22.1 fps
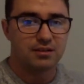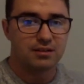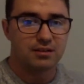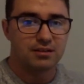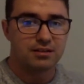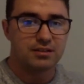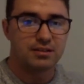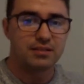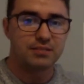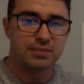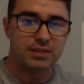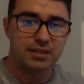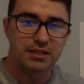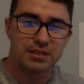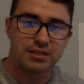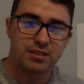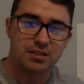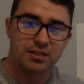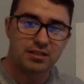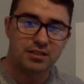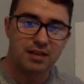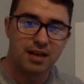seems like
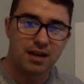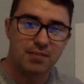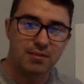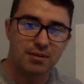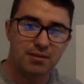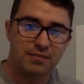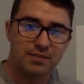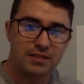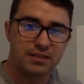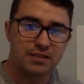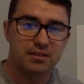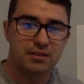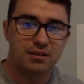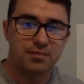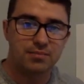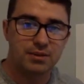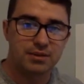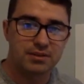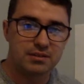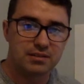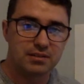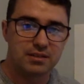just elaborate detail,
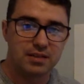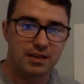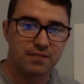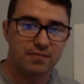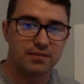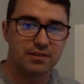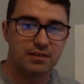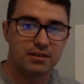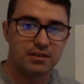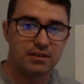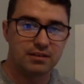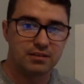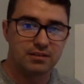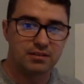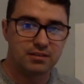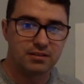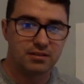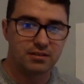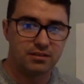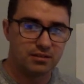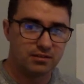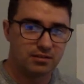but it's definitely
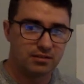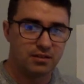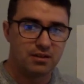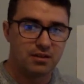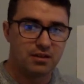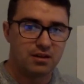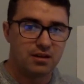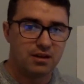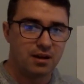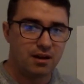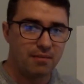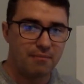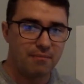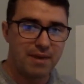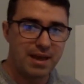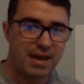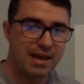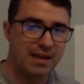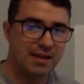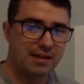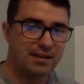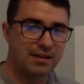still a
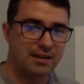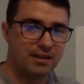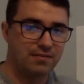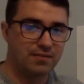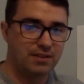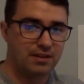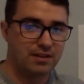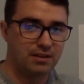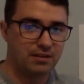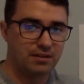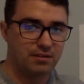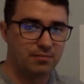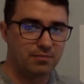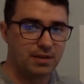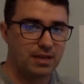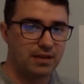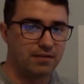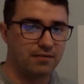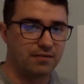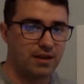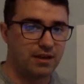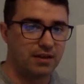main even in your
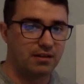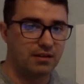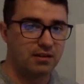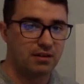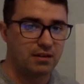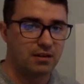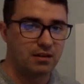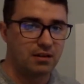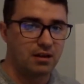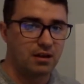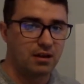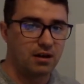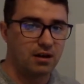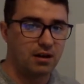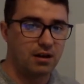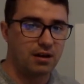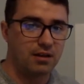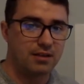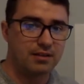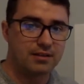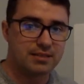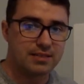main event.
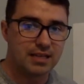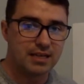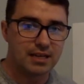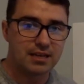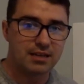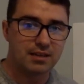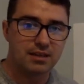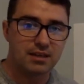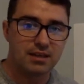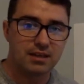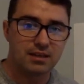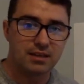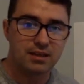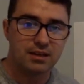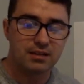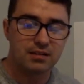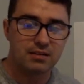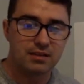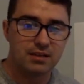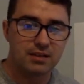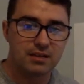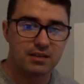The second thing that
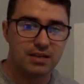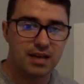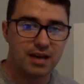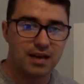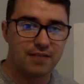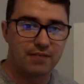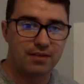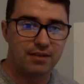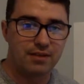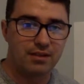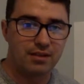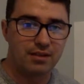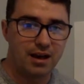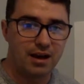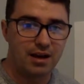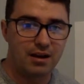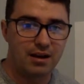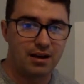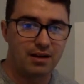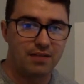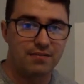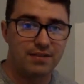you need to have a
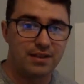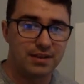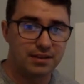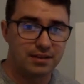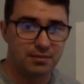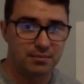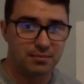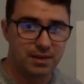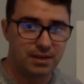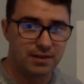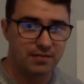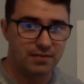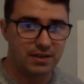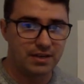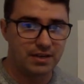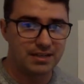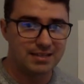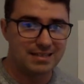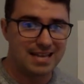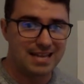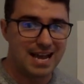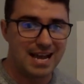lot of in your main event
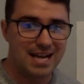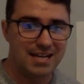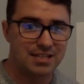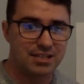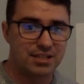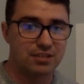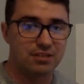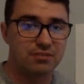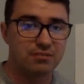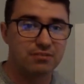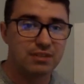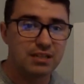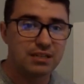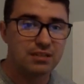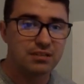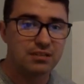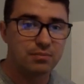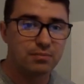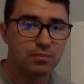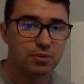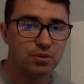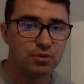is action. You need
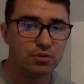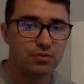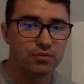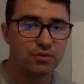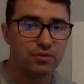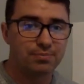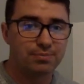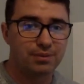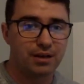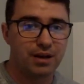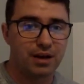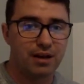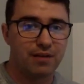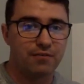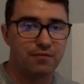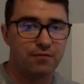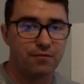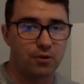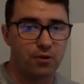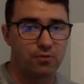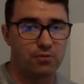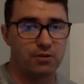to move the plot
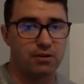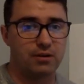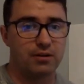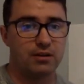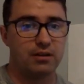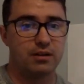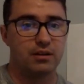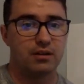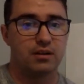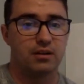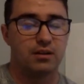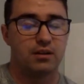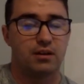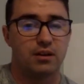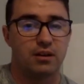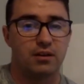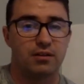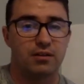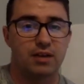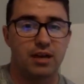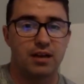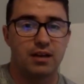forward.
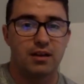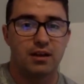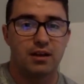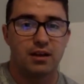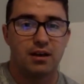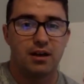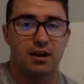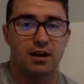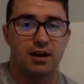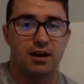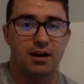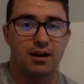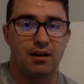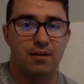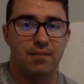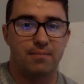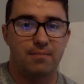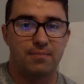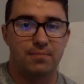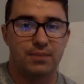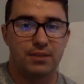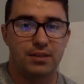Okay,
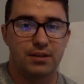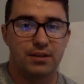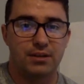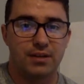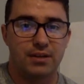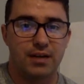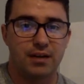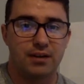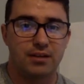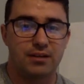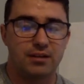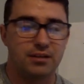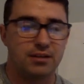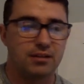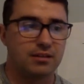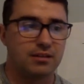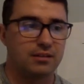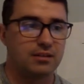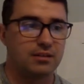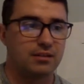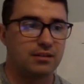your character